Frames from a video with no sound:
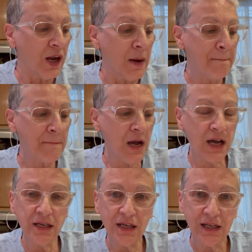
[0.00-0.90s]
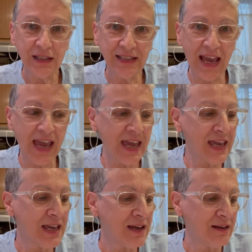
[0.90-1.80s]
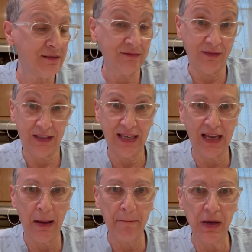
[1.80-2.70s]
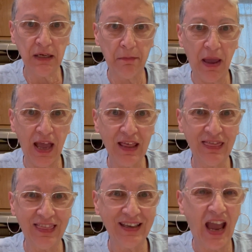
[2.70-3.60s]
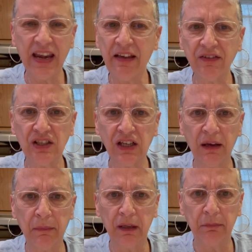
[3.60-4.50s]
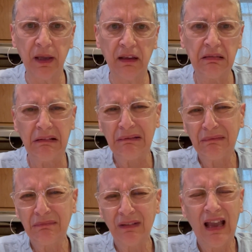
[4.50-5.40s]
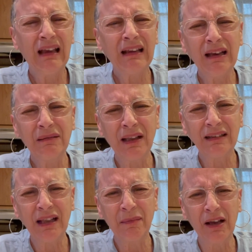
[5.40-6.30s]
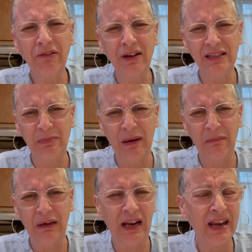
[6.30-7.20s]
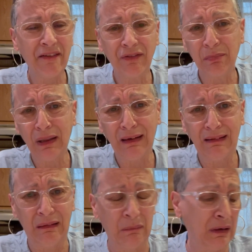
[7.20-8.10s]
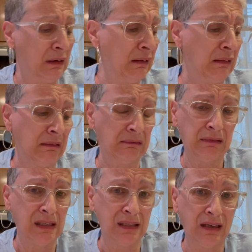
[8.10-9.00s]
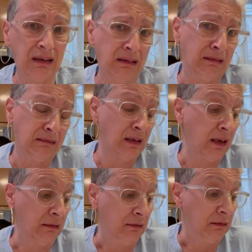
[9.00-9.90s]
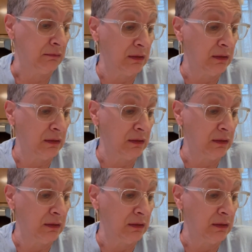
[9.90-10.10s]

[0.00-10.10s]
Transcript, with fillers: Mud Day. Take a mud bath. I never took a mud bath. I, am not, I'm not crazy about mud. I never played in the mud either as a kid. I don't know.